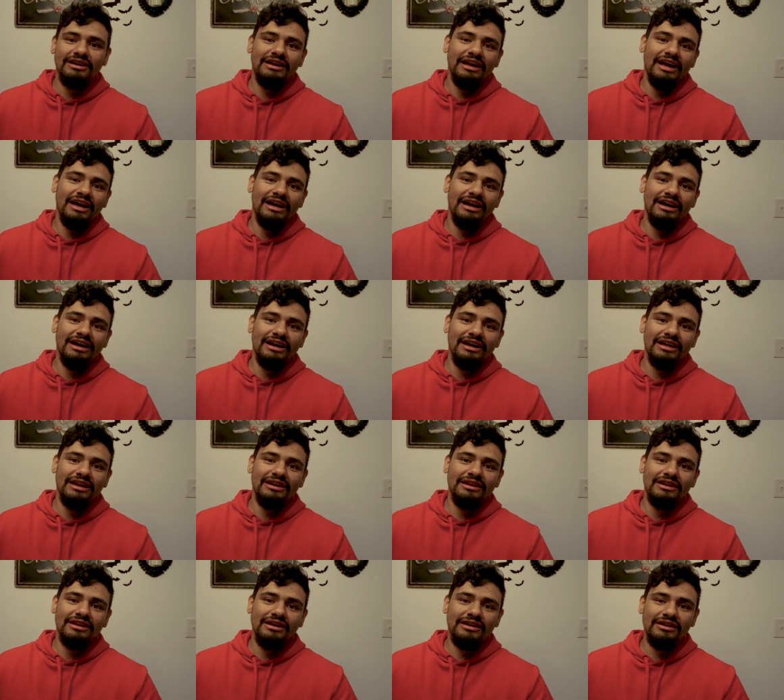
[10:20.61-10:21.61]

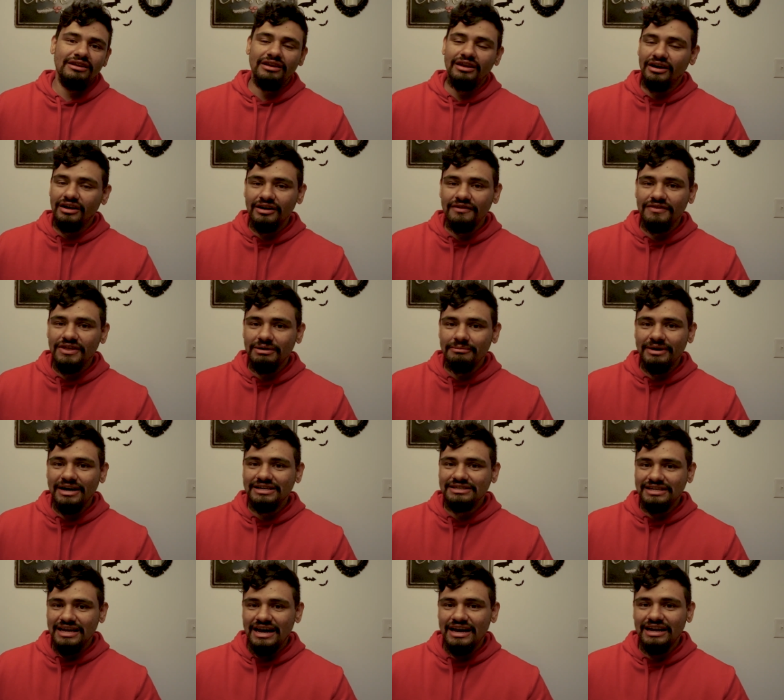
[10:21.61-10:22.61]
and none of them
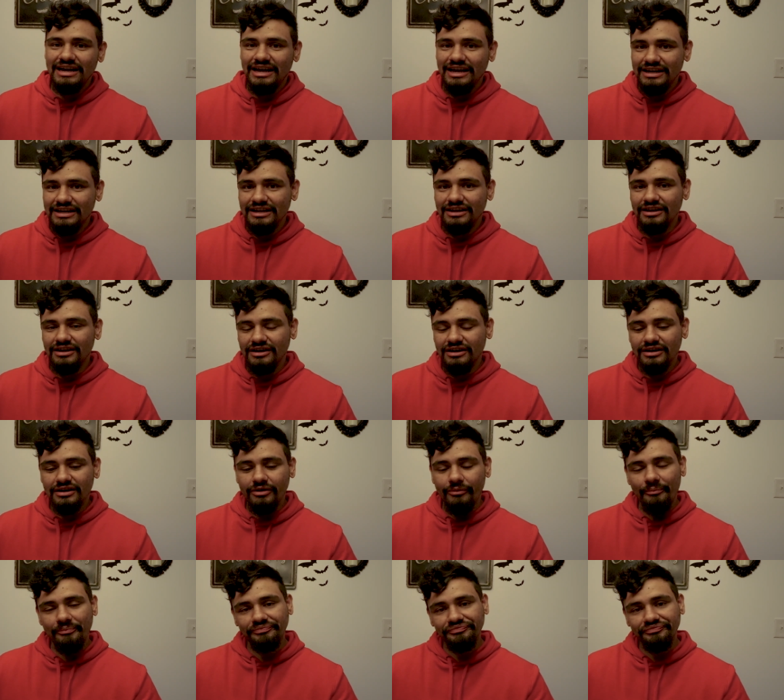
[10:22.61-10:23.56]
has had any luck,